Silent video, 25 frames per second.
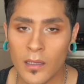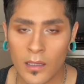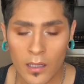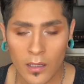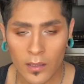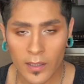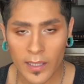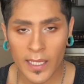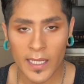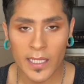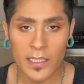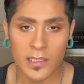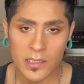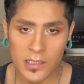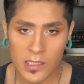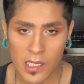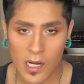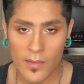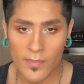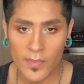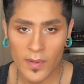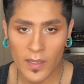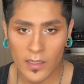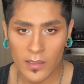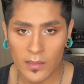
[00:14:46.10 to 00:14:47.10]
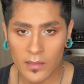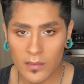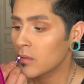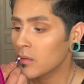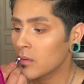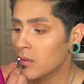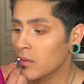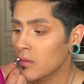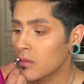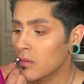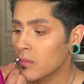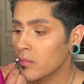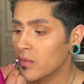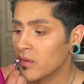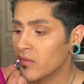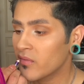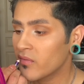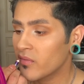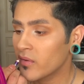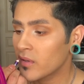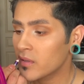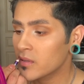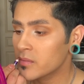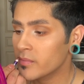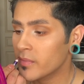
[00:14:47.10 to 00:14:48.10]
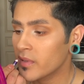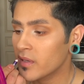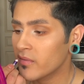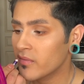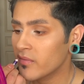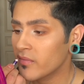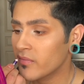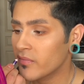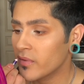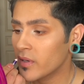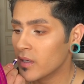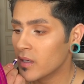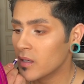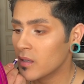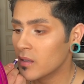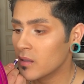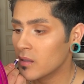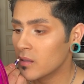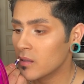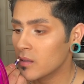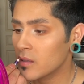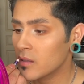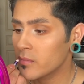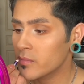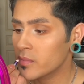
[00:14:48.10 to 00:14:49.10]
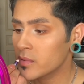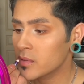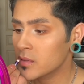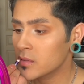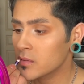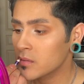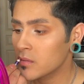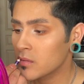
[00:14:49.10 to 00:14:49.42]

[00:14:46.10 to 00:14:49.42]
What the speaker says: Okay, it's sharpened. Let me fix my fucking lips.